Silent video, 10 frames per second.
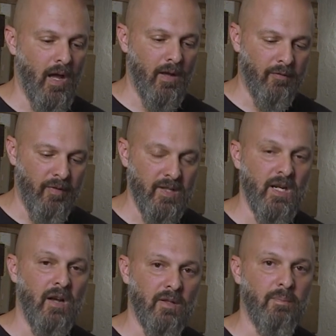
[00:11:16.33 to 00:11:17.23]
fresh
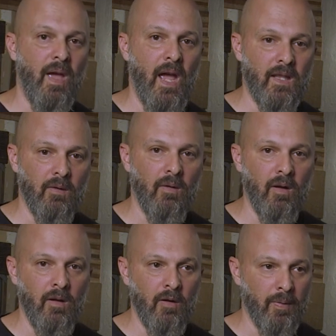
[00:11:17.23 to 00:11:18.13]
out the pack. They were
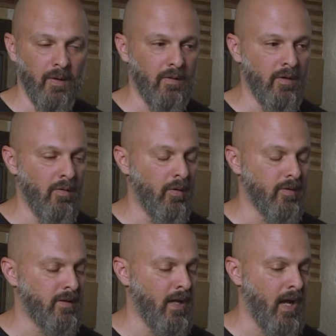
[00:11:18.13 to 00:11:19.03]
unopened, new
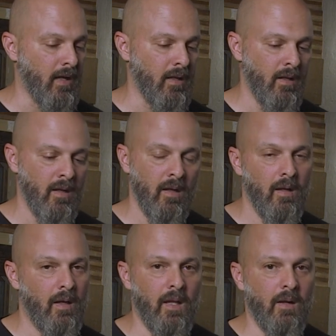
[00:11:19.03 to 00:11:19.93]
old stock,
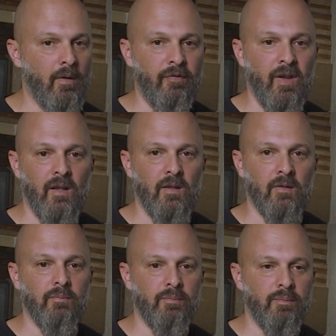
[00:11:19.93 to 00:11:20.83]
and they were
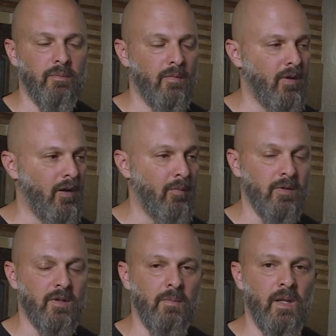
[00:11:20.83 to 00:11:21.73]
failing
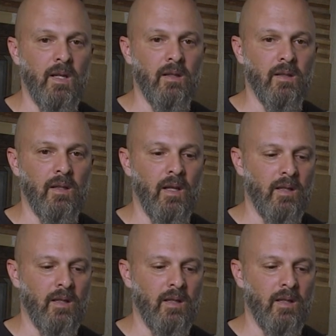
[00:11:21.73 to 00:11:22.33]
almost immediately.